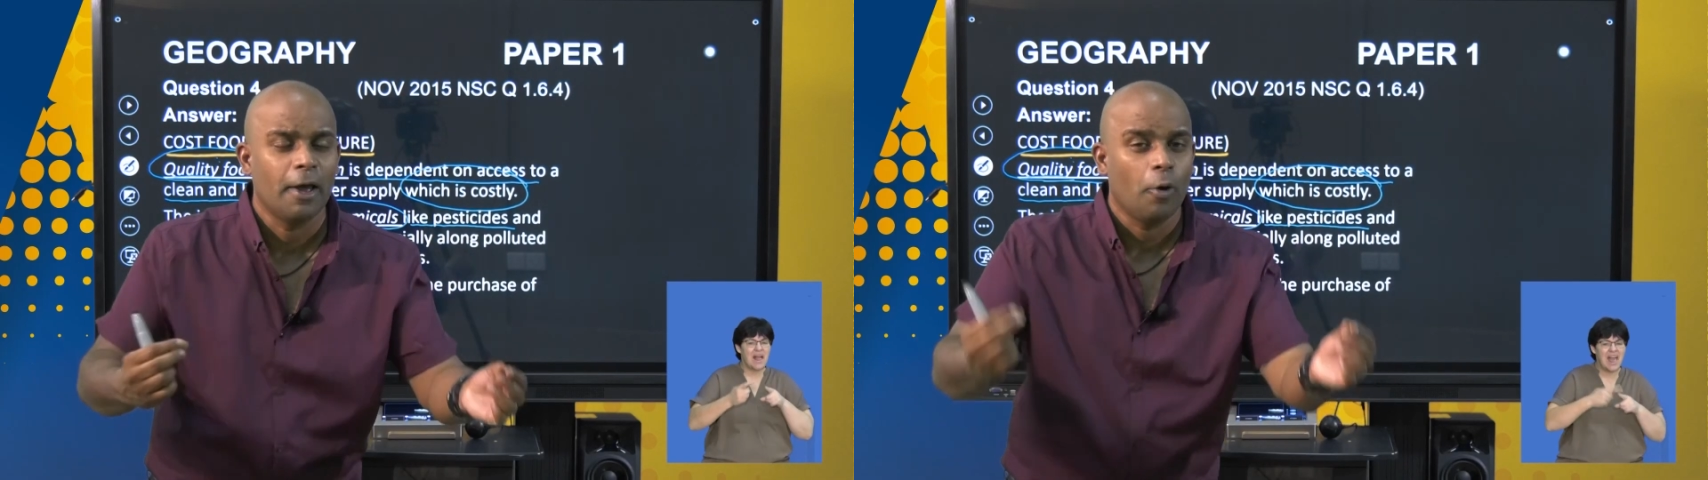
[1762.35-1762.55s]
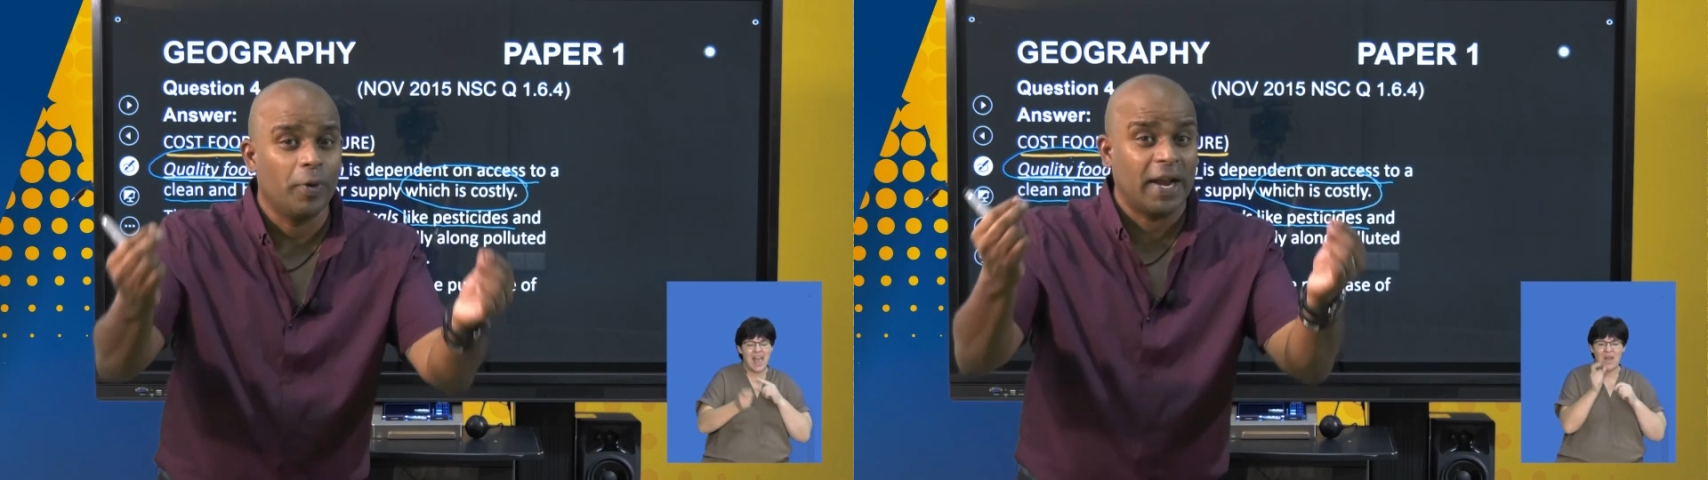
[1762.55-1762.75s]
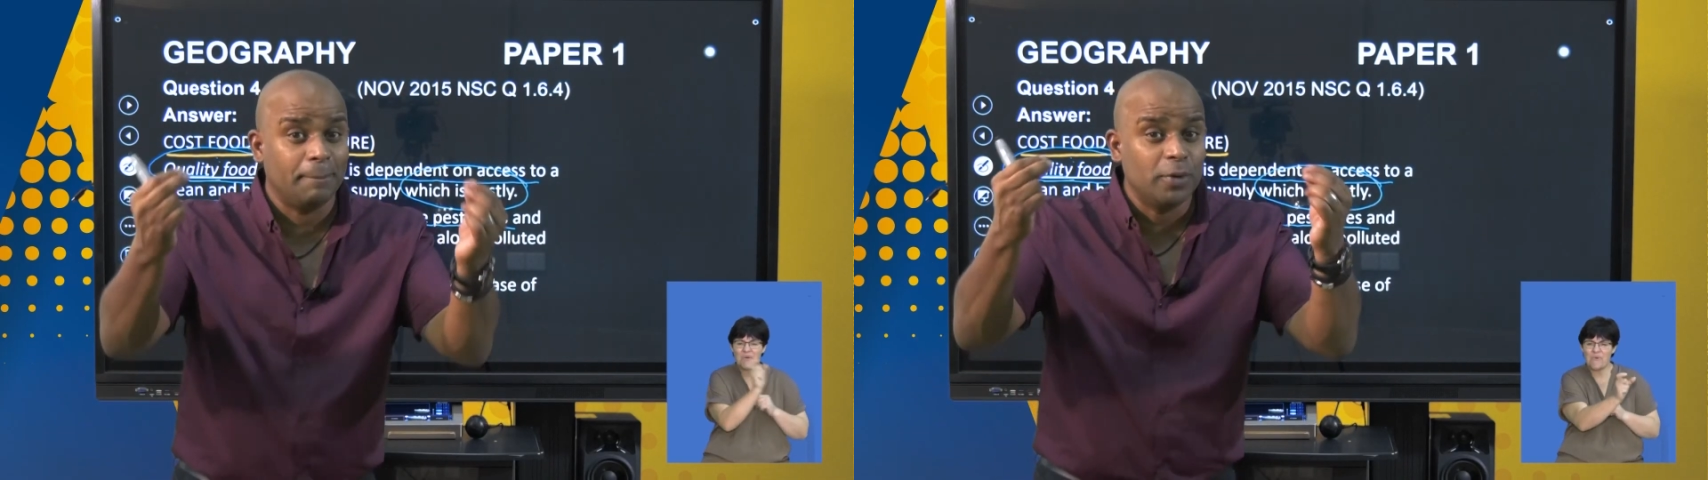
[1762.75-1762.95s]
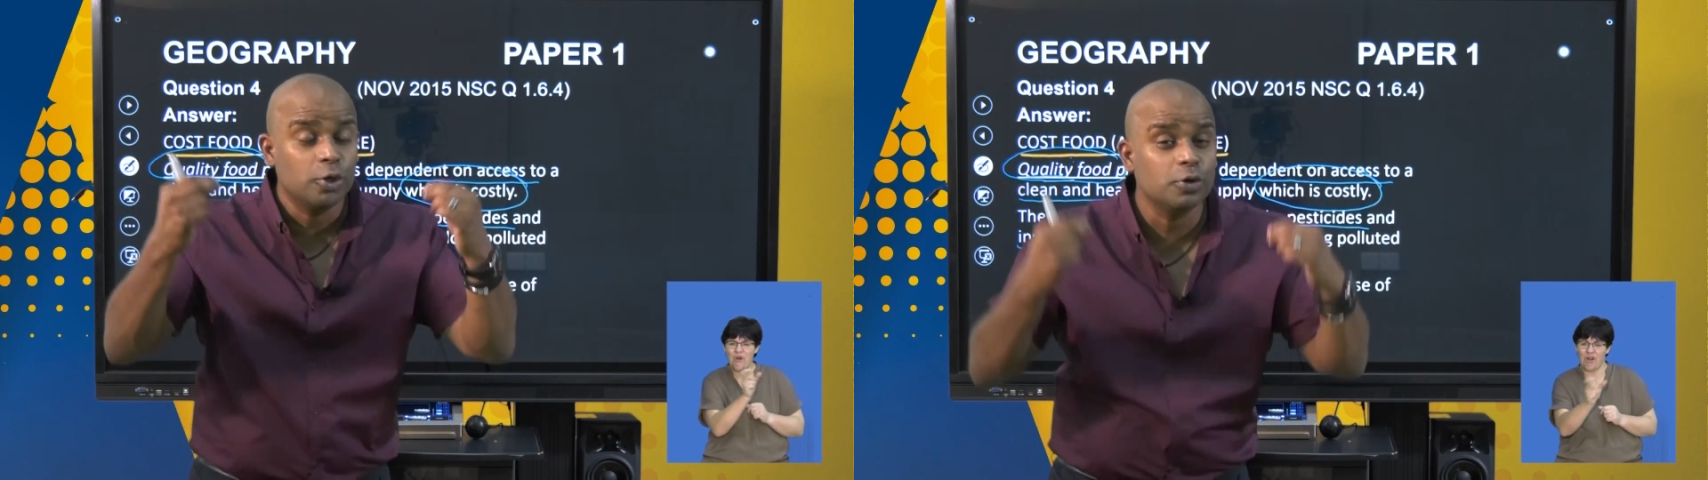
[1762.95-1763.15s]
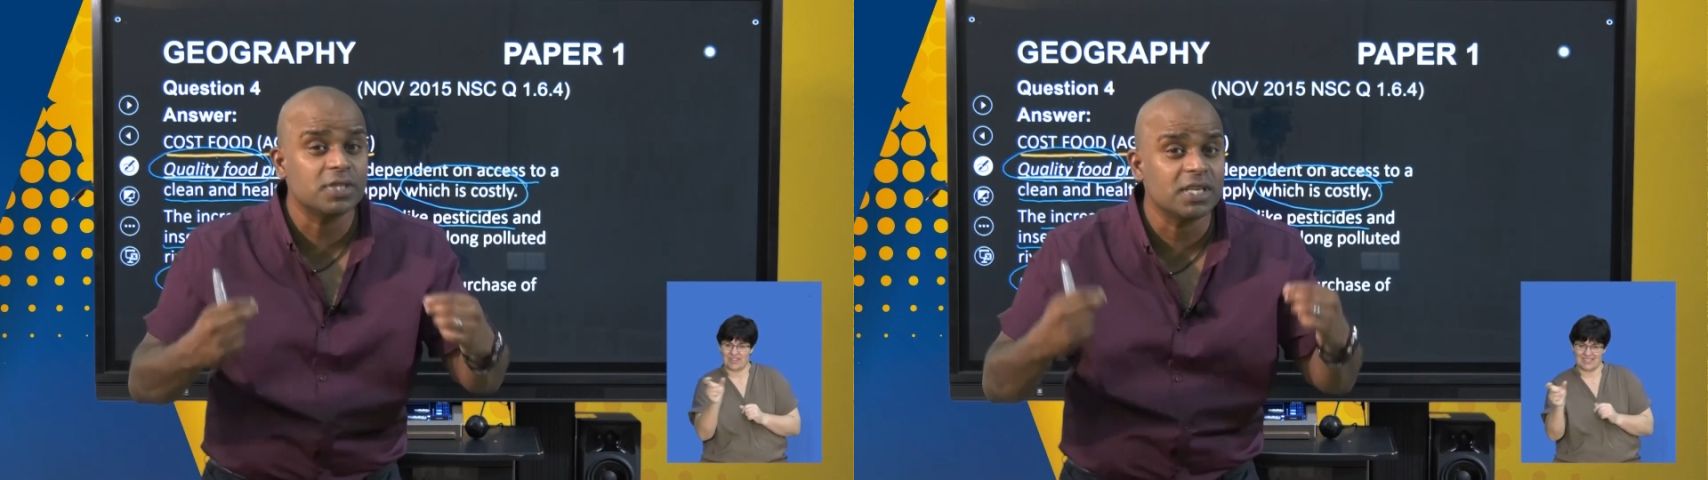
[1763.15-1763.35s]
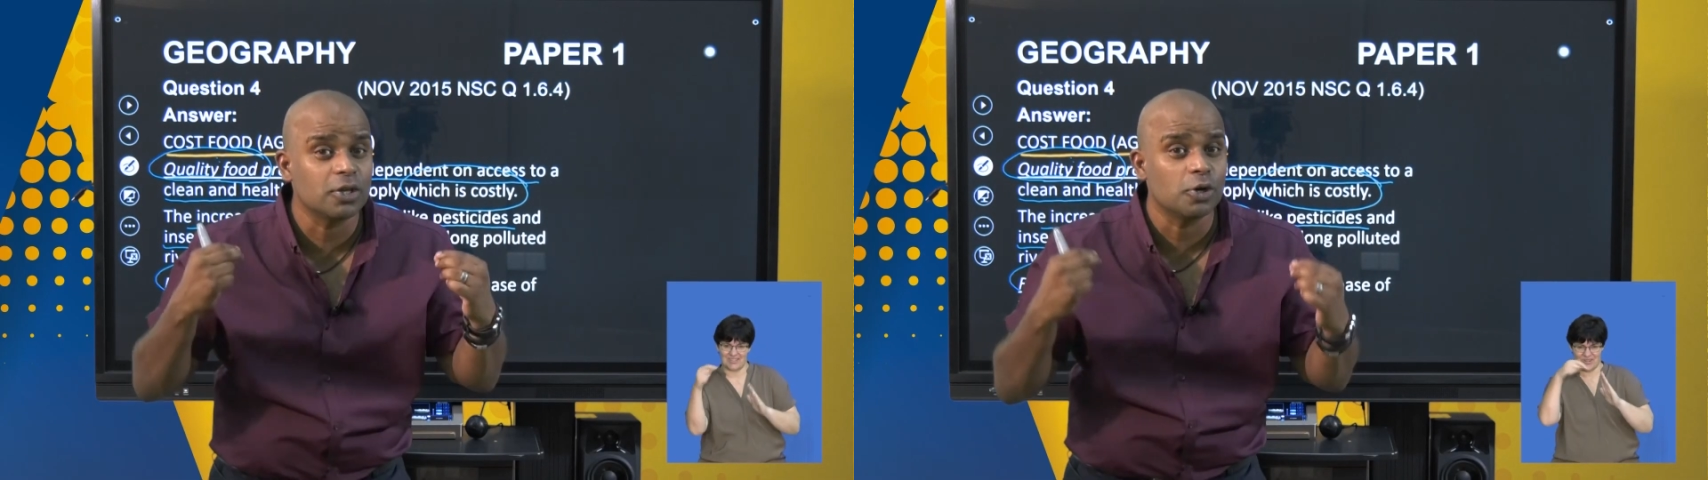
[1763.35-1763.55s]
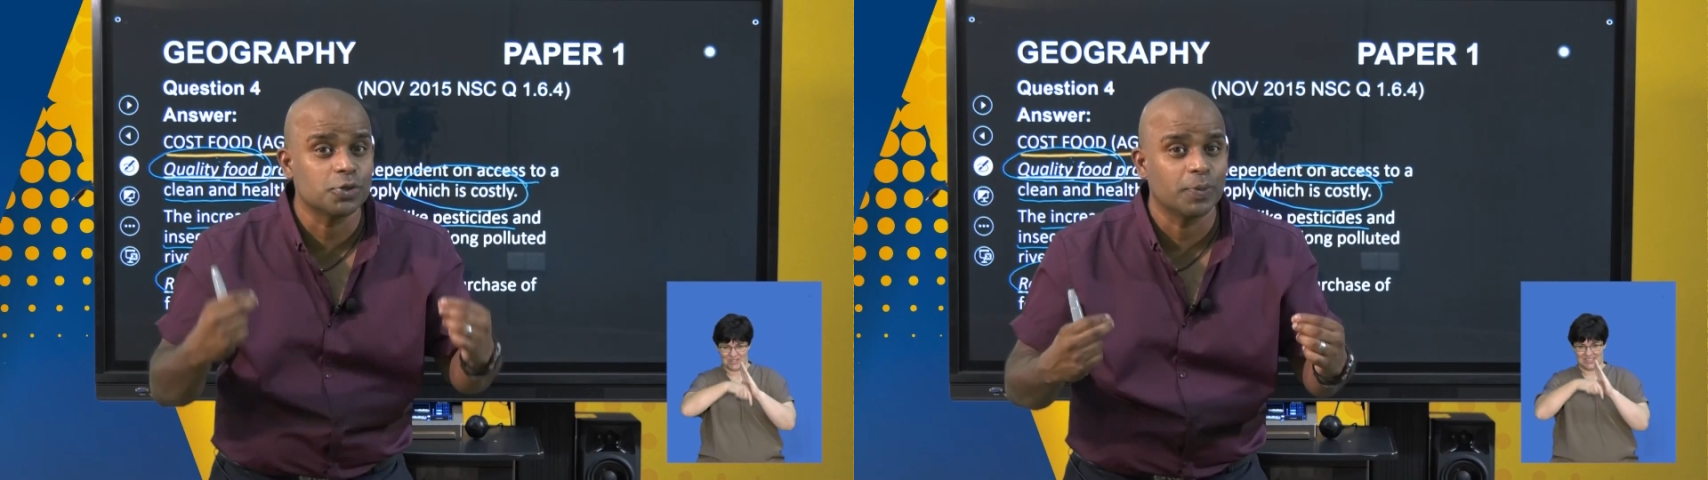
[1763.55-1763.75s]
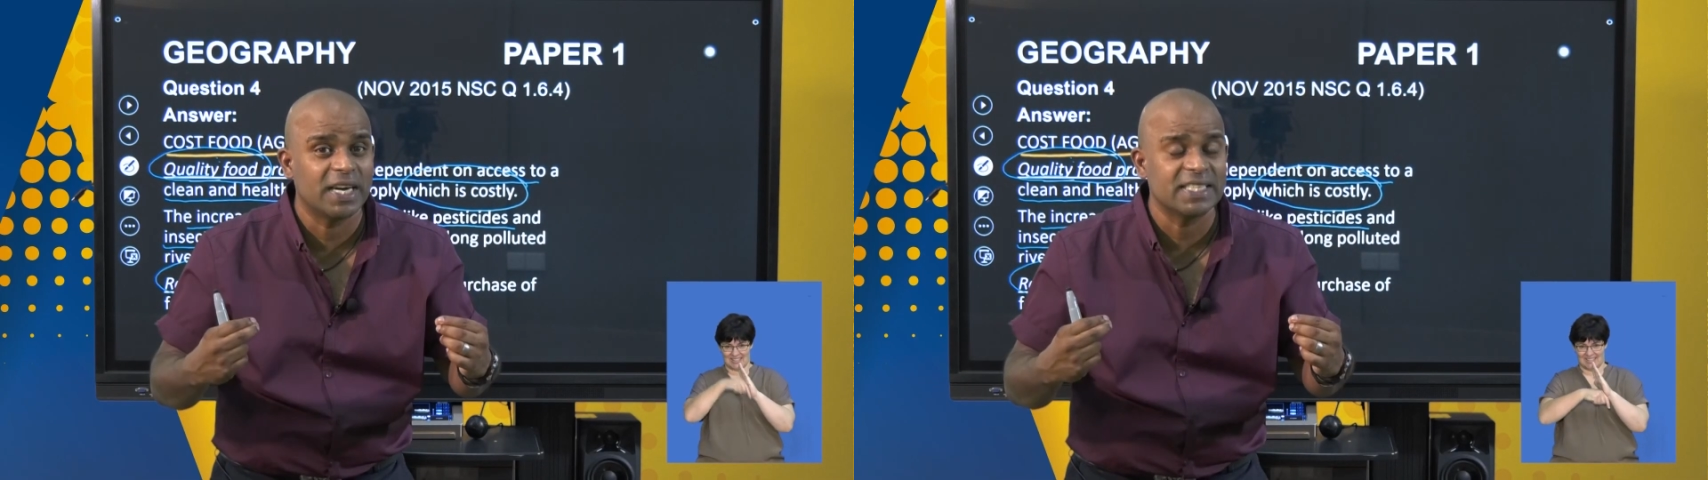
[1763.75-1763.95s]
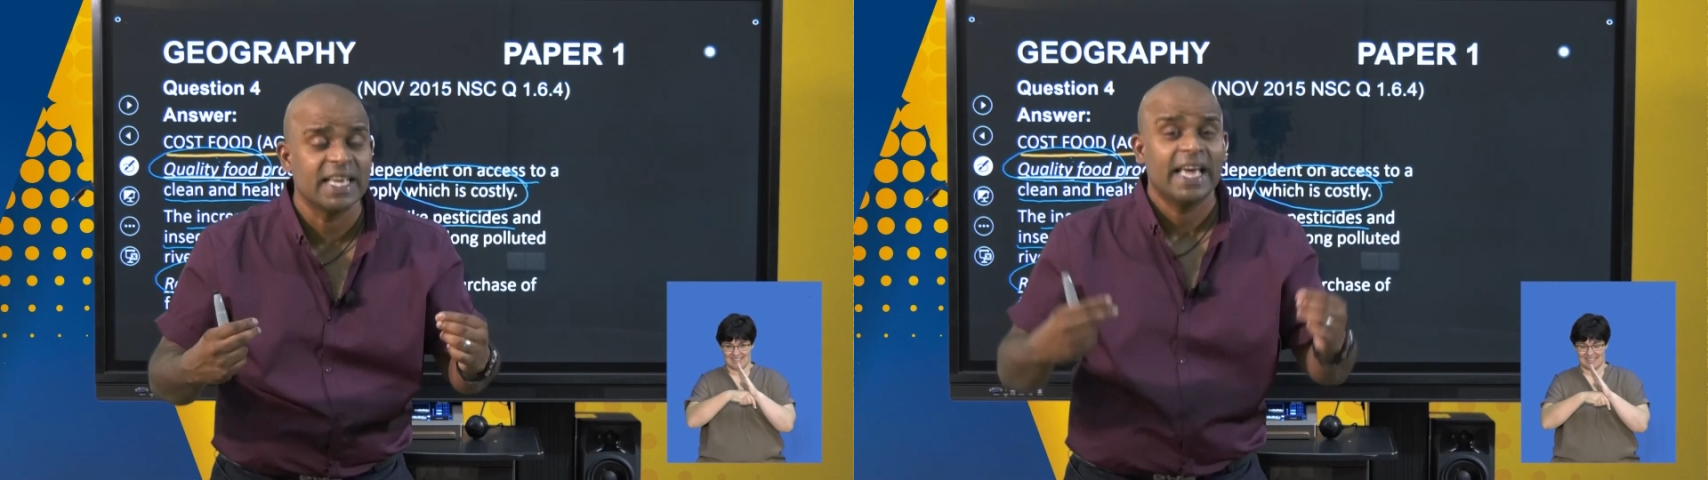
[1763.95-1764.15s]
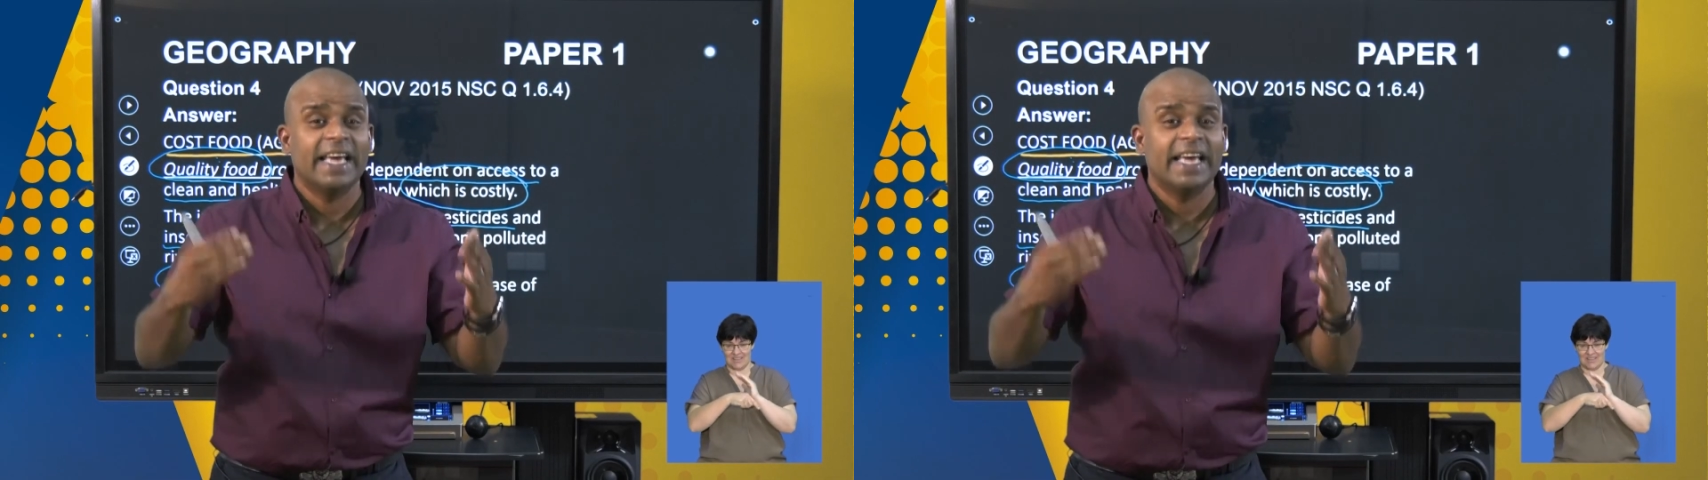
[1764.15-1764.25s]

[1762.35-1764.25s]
When I'm using those words,